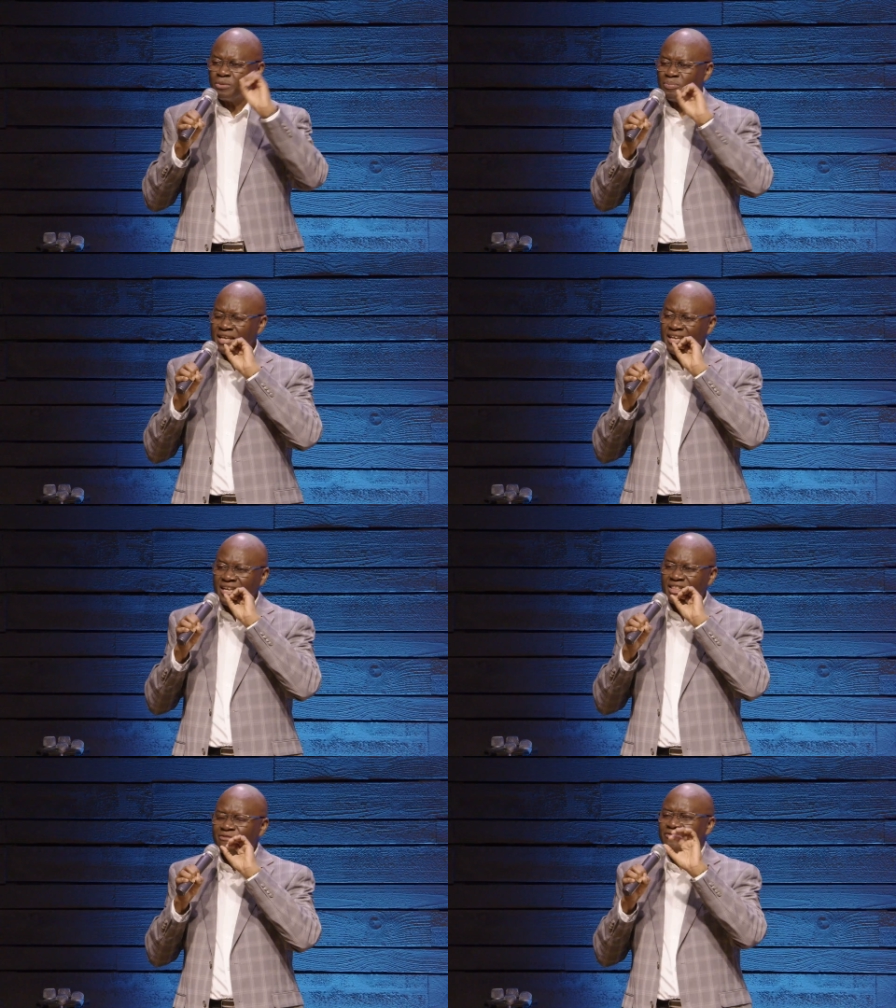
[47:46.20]
to be
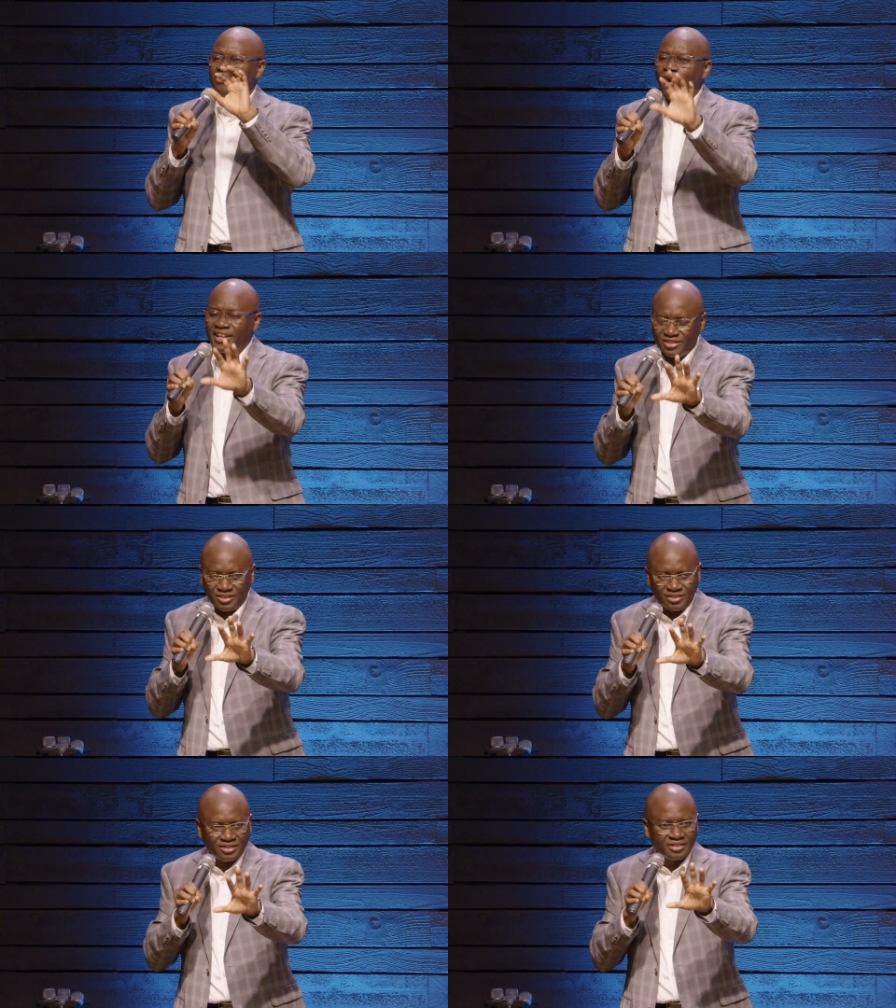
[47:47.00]
the
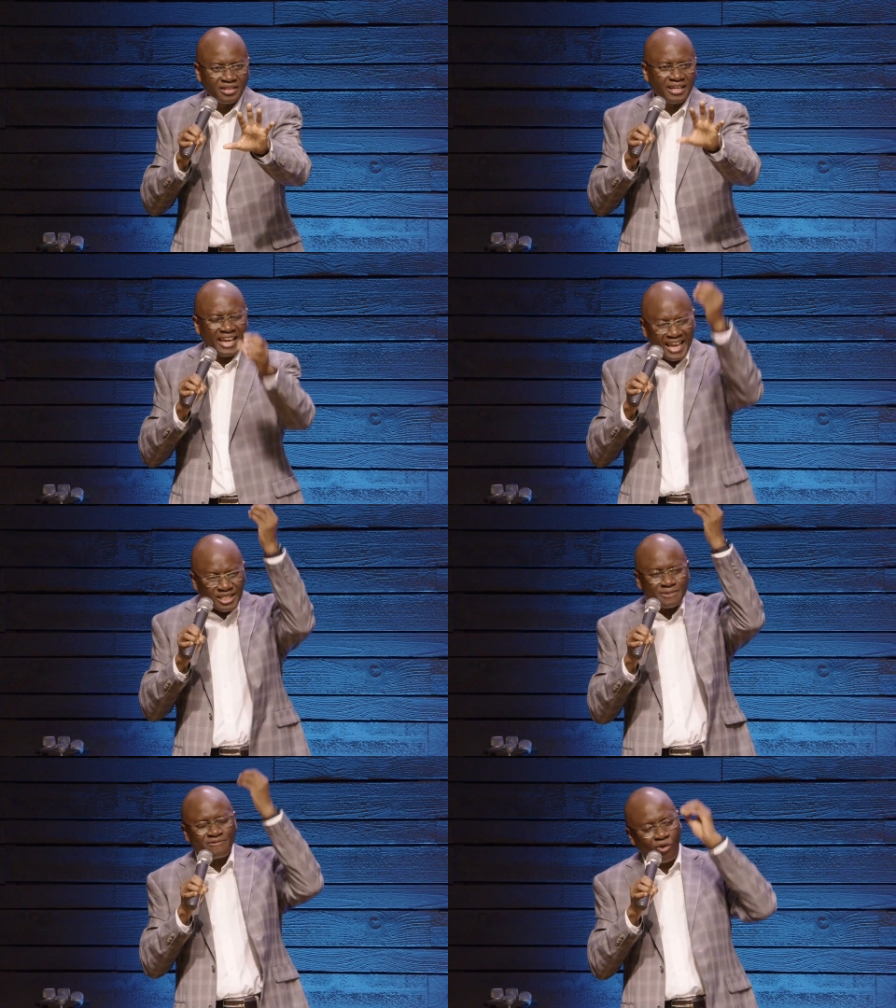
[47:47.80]
voice,
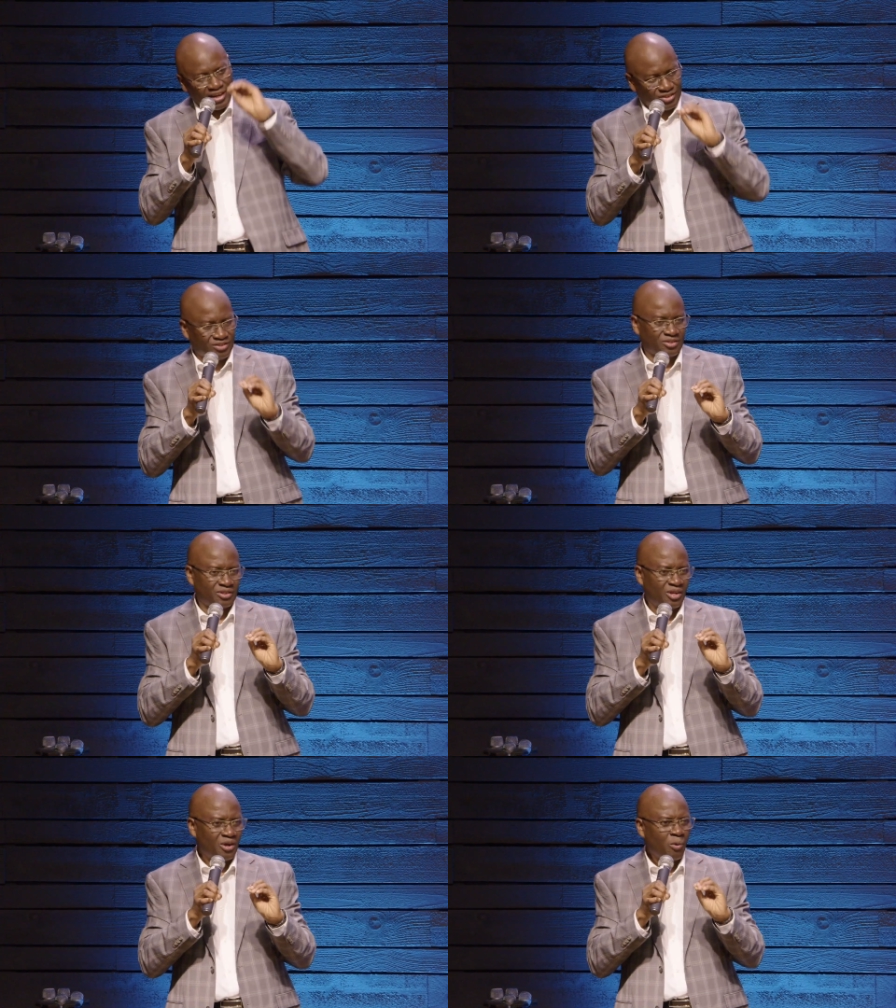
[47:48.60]
his
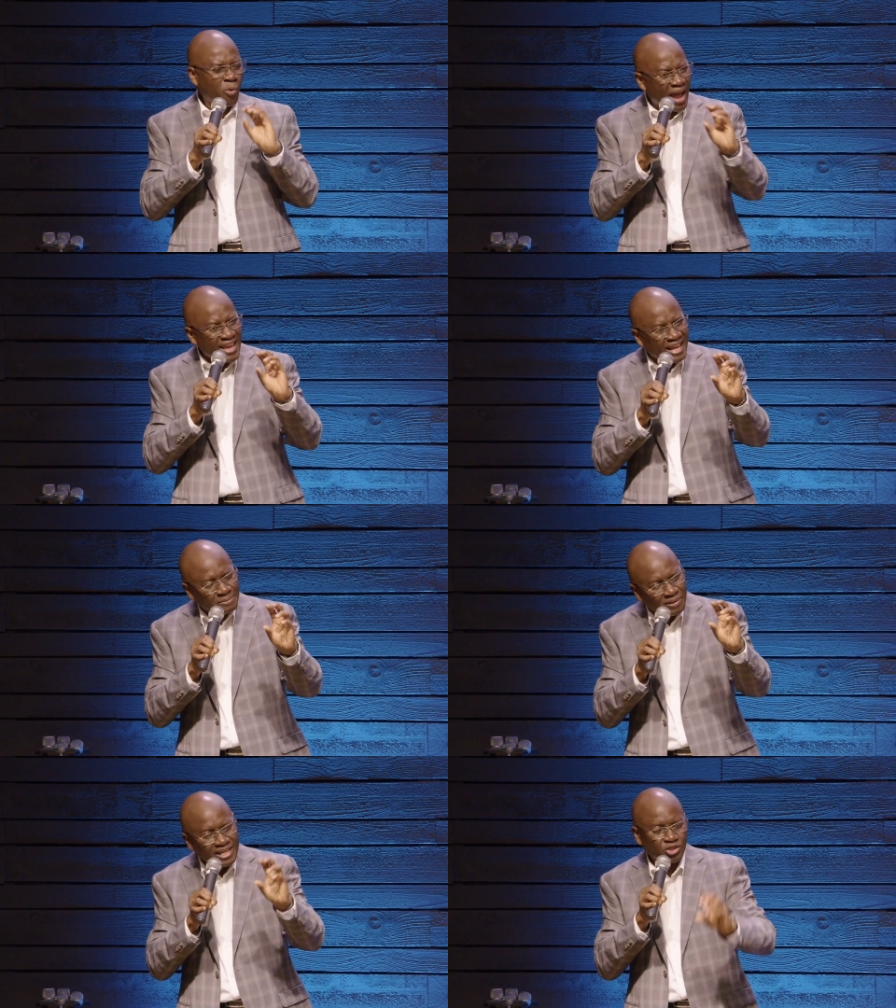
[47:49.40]
voice, where He
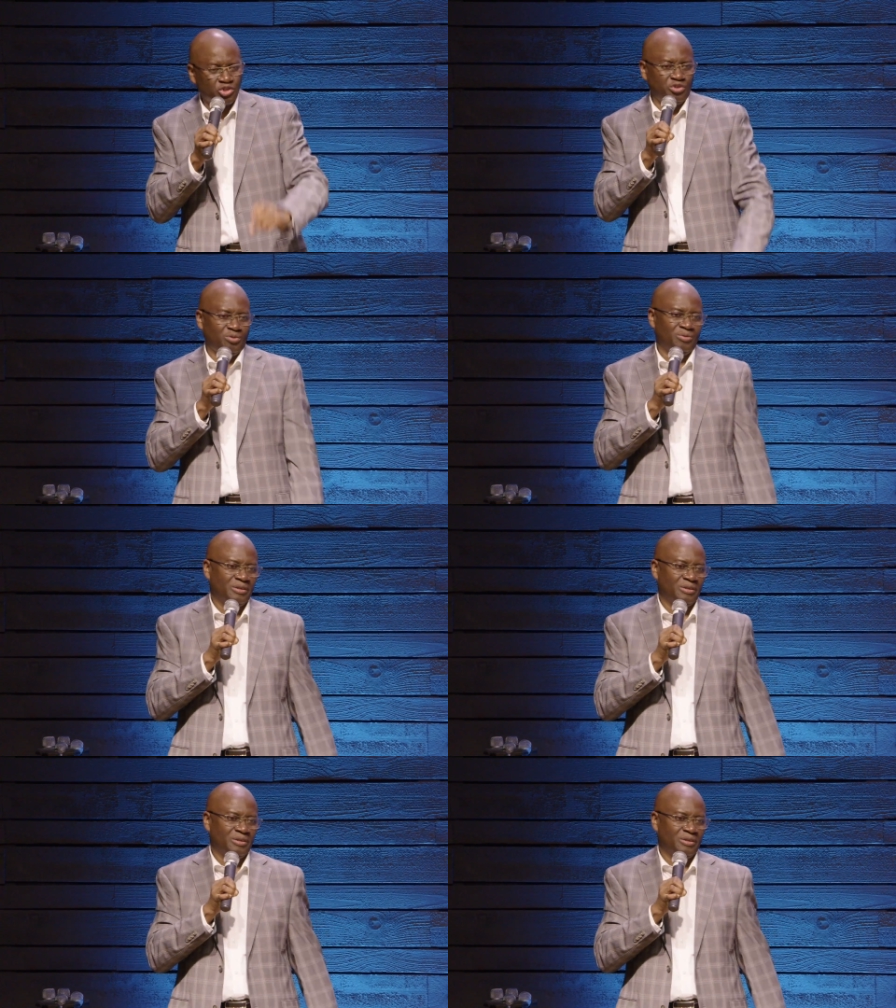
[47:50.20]
has placed you.